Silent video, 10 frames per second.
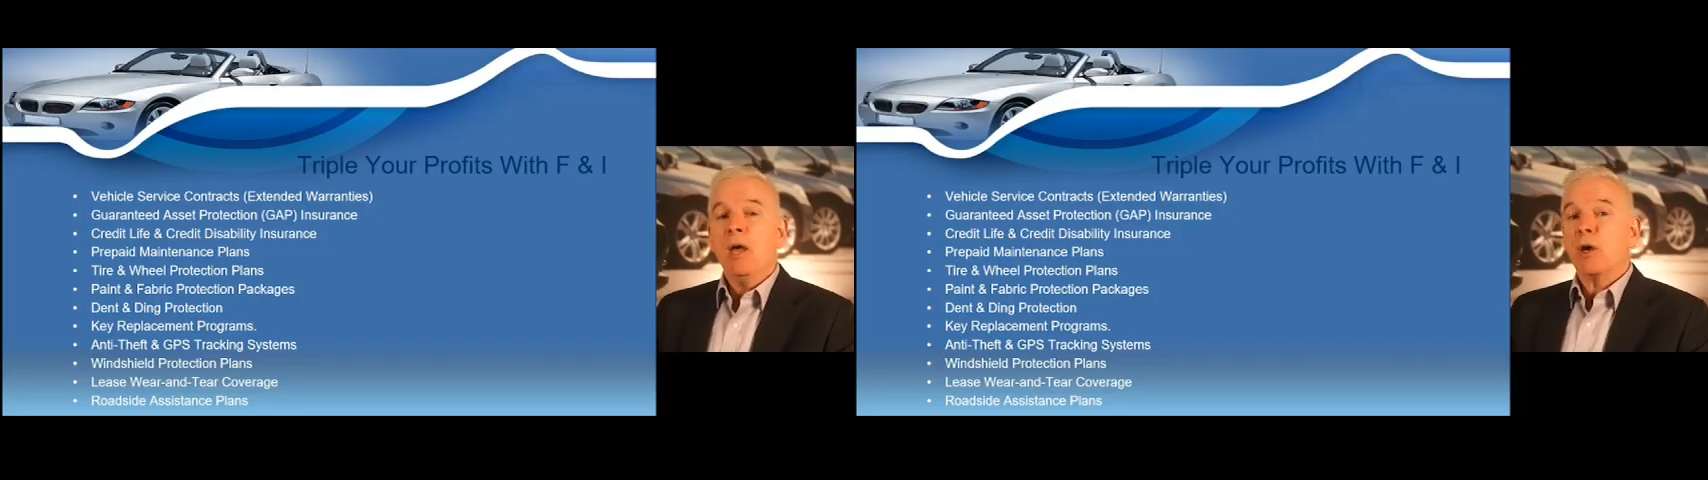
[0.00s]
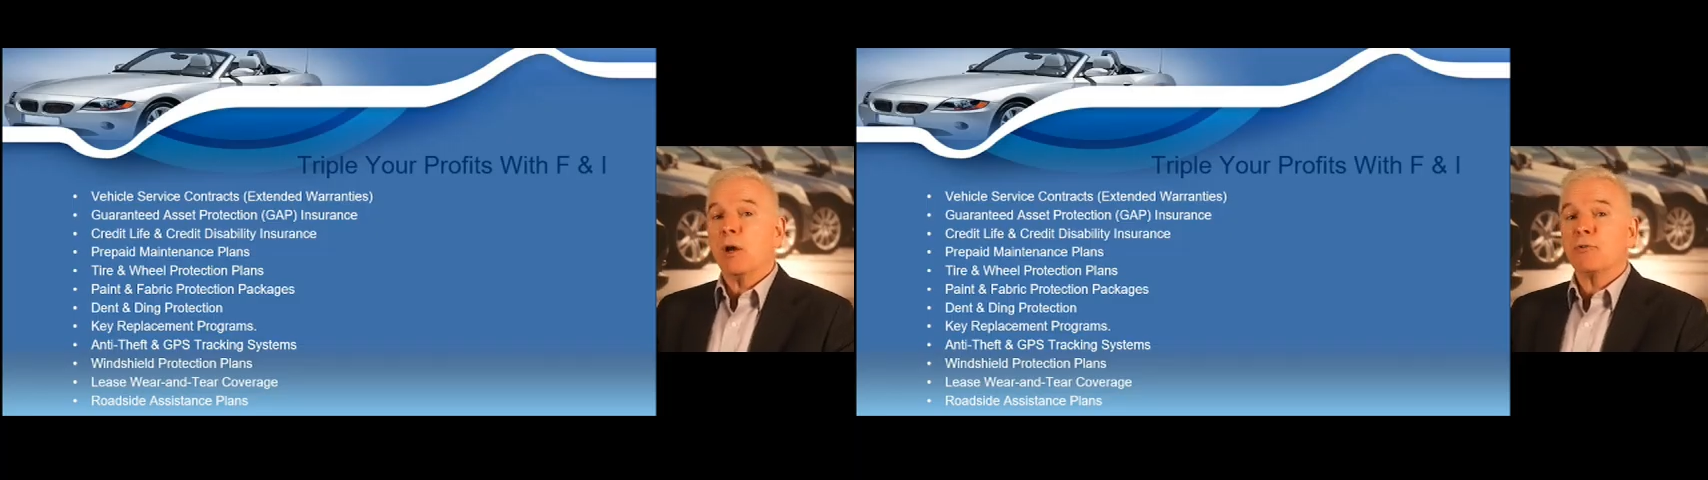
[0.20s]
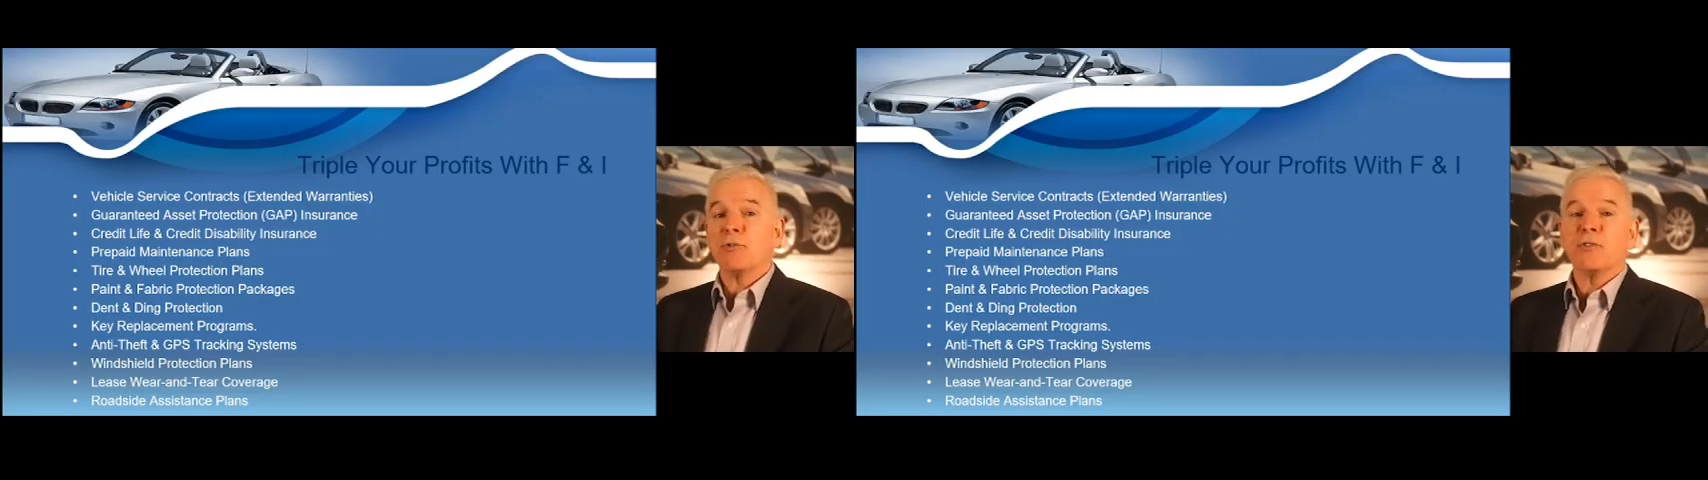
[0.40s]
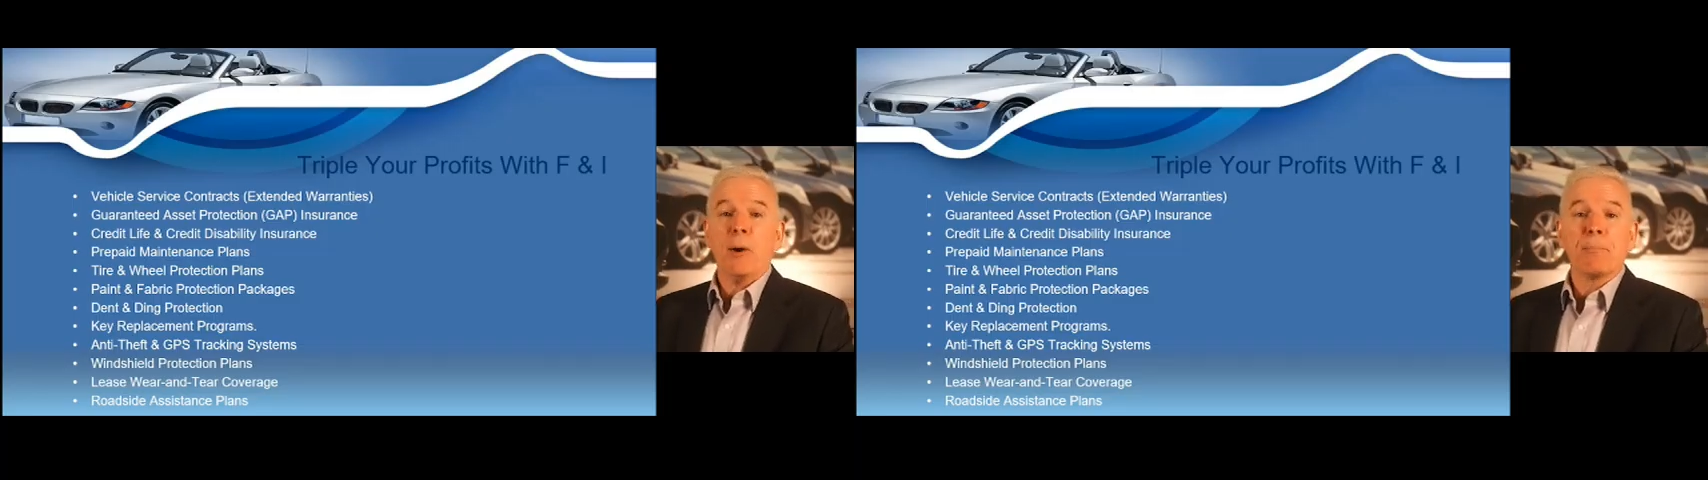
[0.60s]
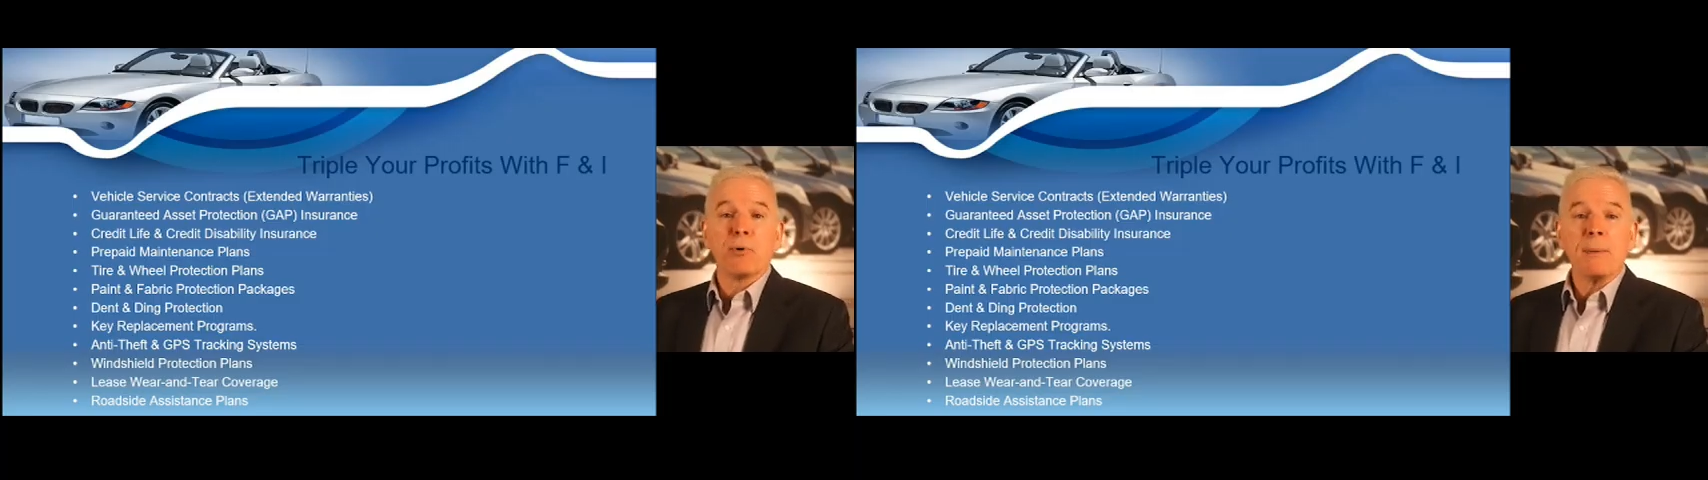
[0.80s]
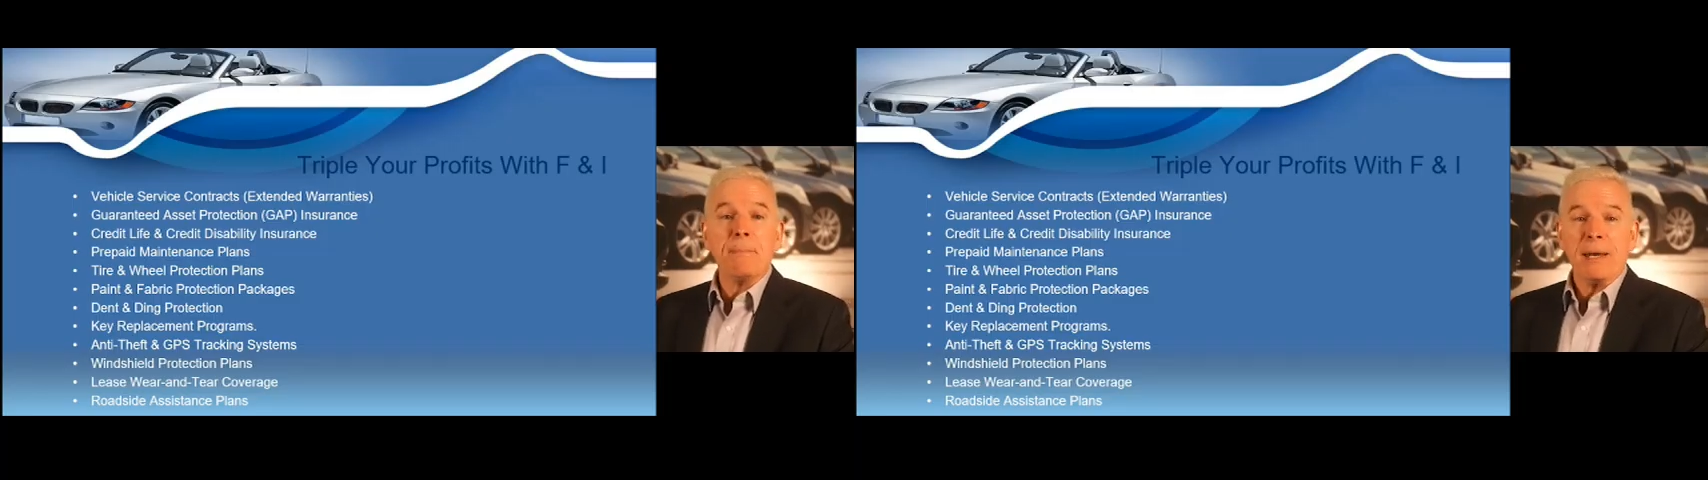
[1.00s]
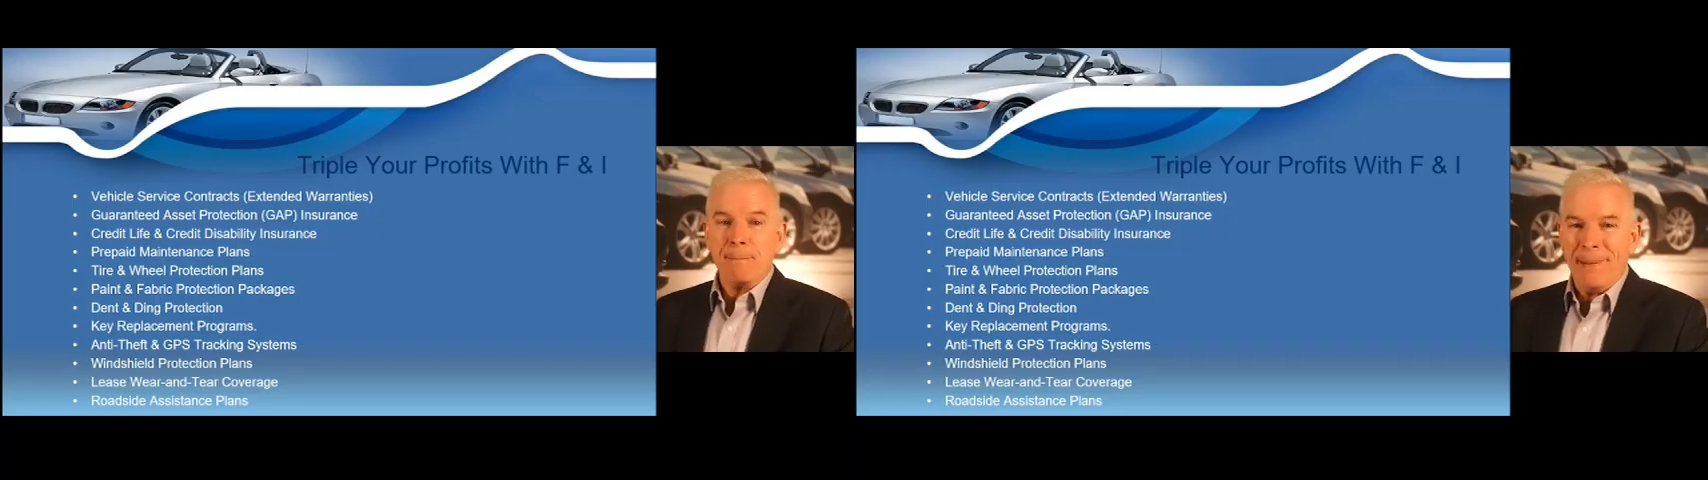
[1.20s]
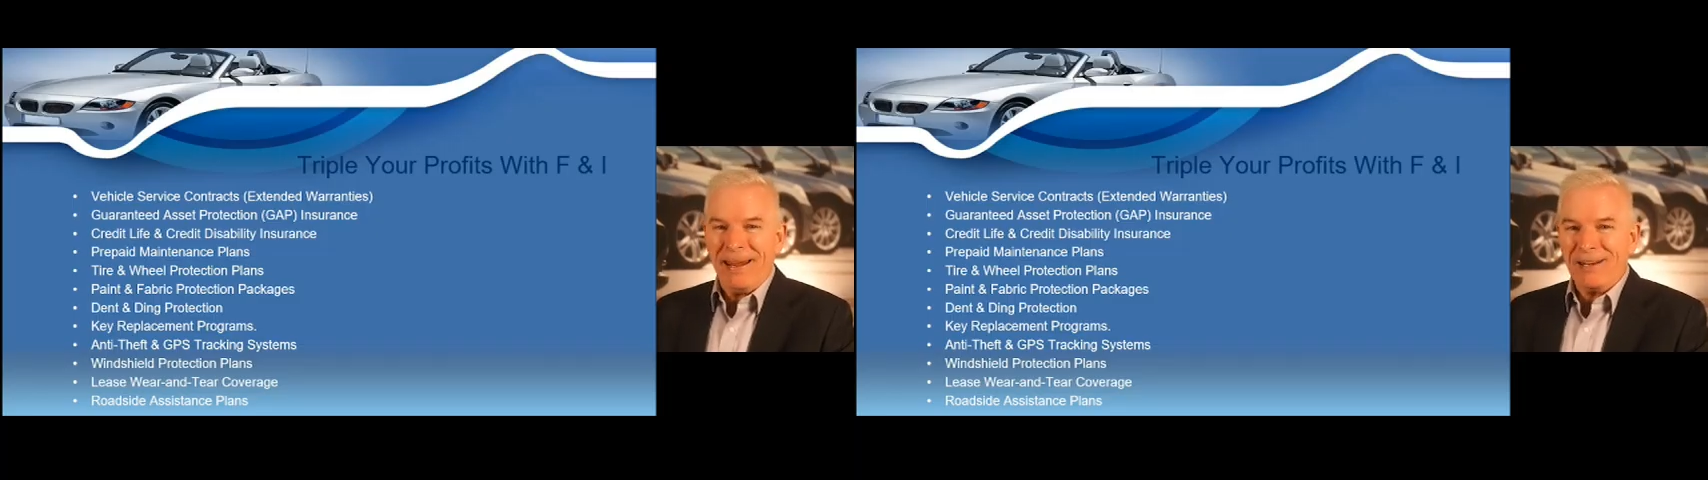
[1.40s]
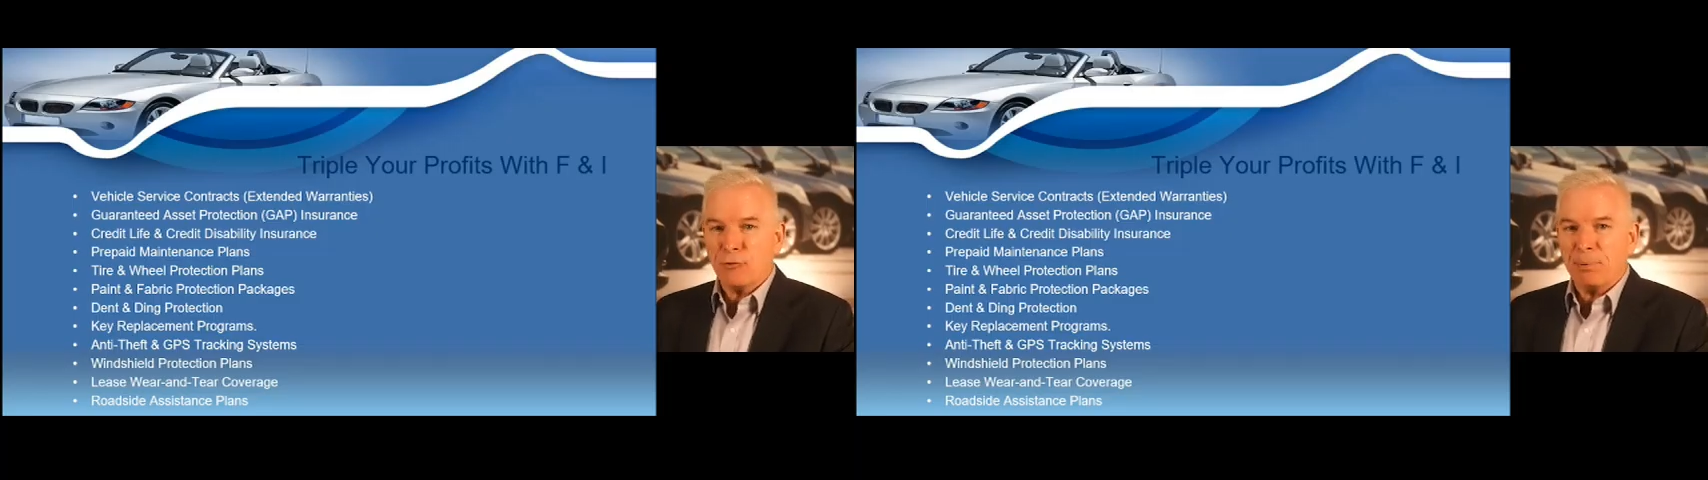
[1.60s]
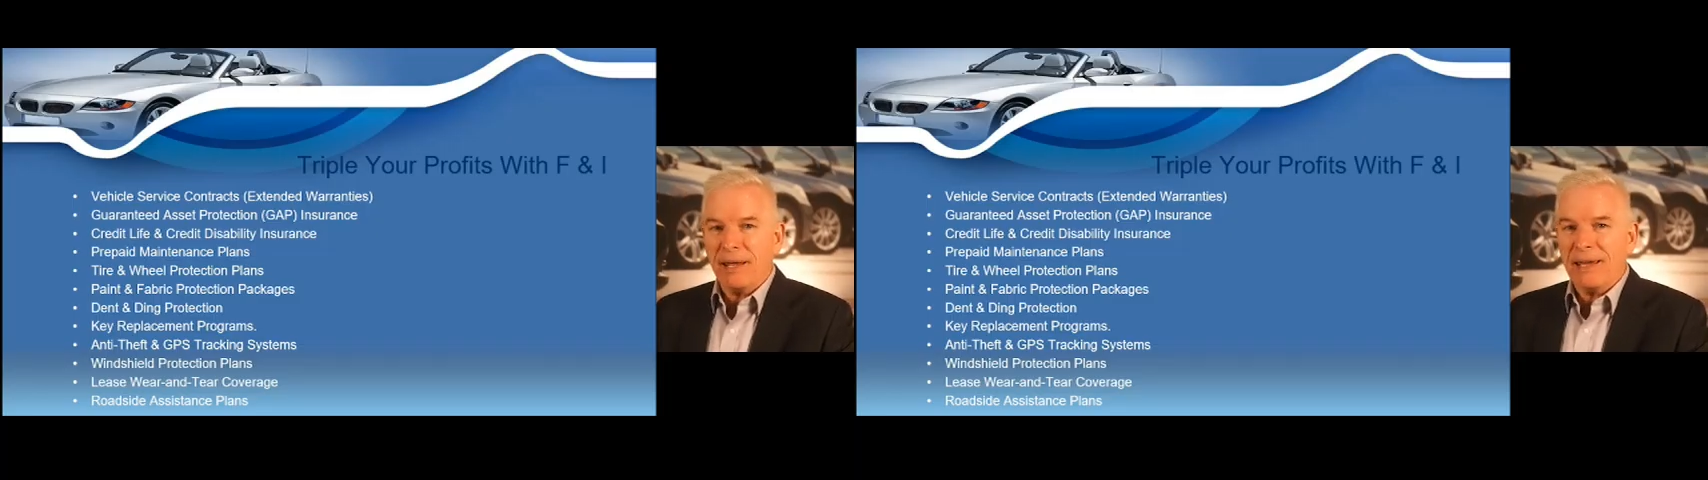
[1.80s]
You can also sell prepaid
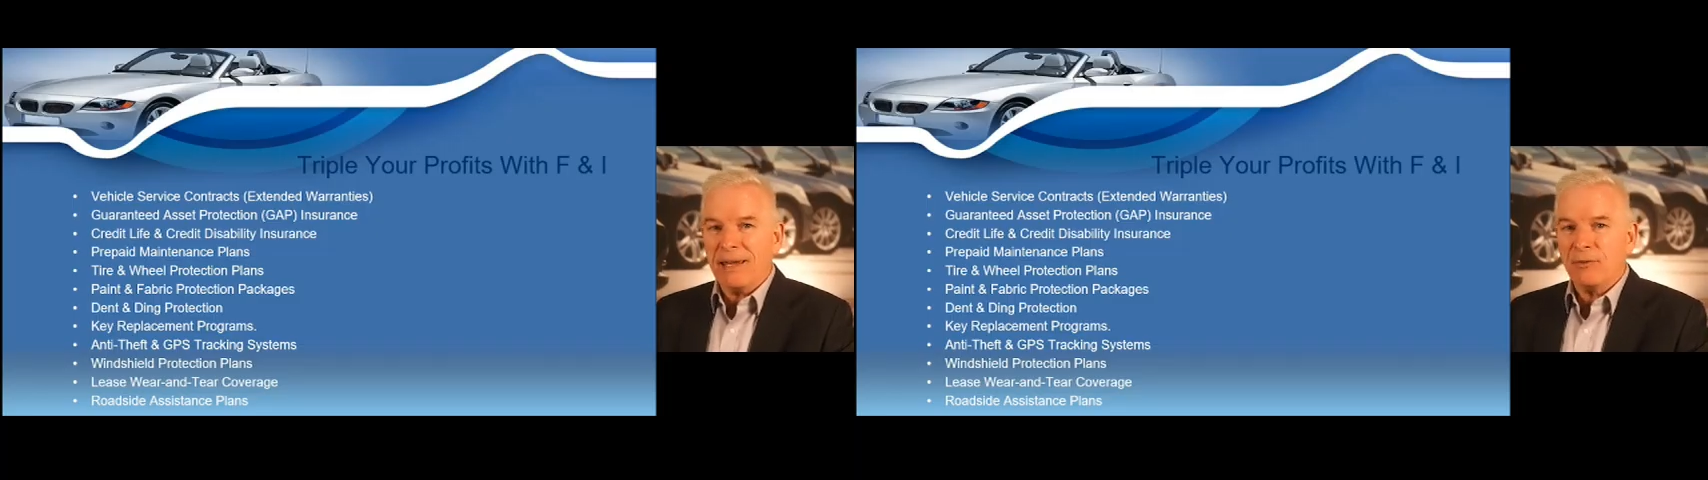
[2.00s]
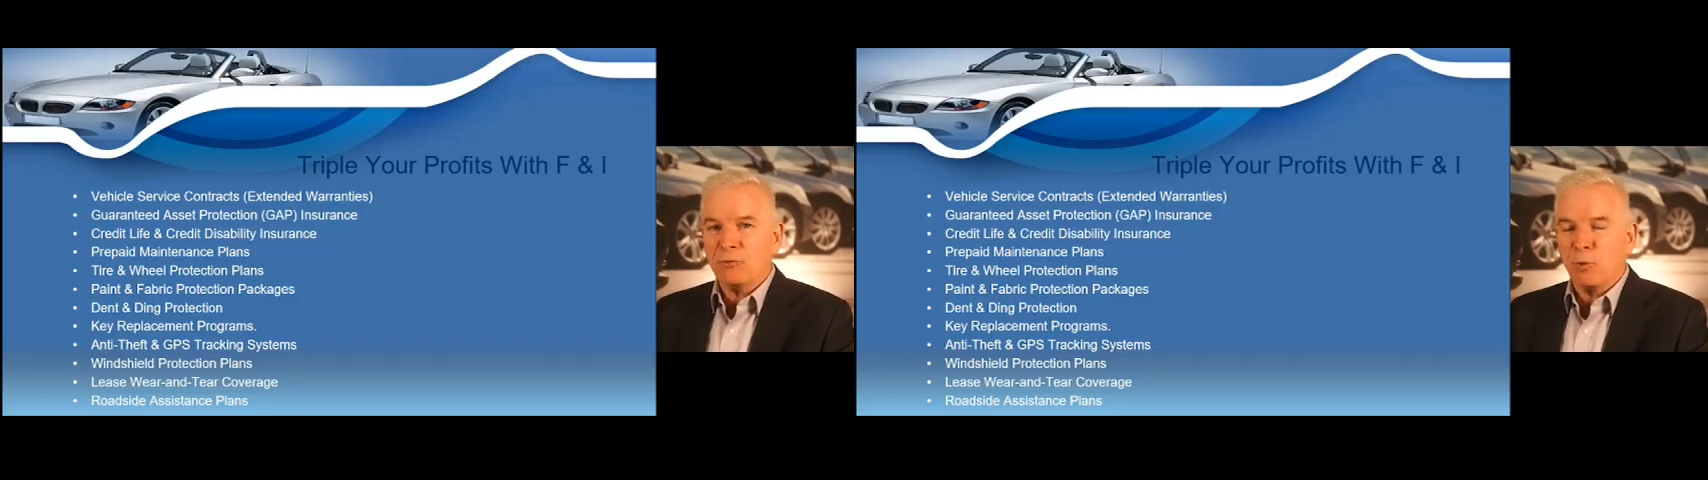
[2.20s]
maintenance plans,